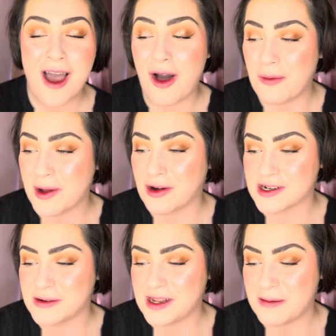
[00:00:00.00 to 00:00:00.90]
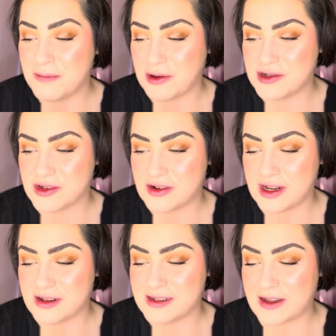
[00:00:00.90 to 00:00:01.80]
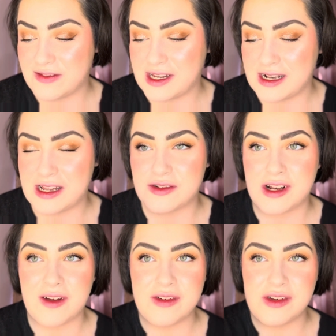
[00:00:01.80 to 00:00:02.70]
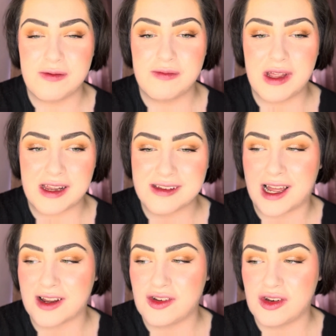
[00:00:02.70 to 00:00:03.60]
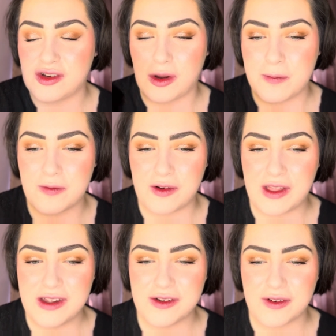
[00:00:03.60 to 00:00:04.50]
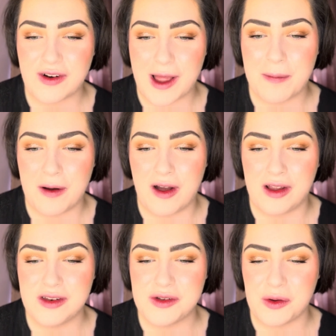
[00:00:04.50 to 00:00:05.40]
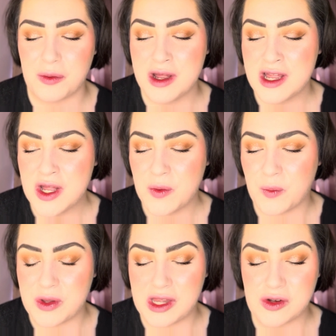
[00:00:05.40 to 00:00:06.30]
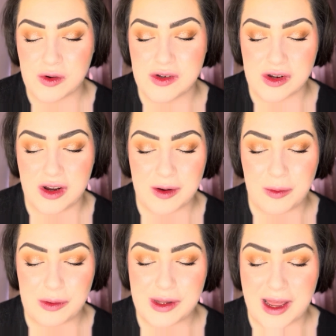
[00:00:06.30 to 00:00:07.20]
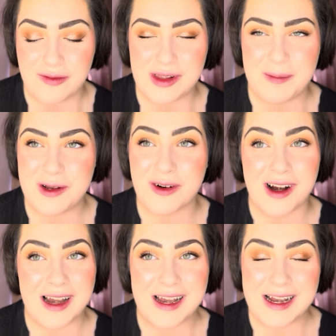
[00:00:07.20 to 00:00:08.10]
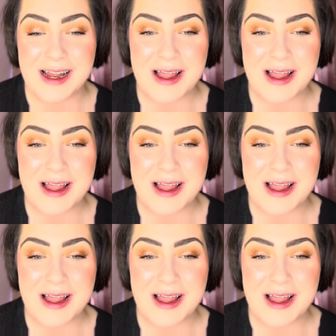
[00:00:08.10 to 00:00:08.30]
Oh my gosh, I was in Boots yesterday, and 17 literally have an exact dupe for this for £5. So when this runs out, I will definitely be trying